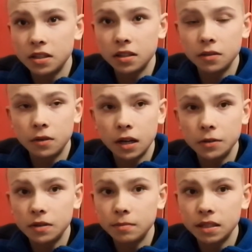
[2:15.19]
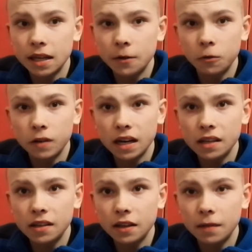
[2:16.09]
to close him down or
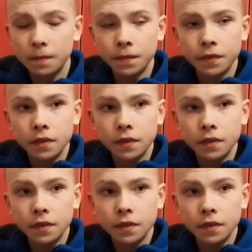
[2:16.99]
anything.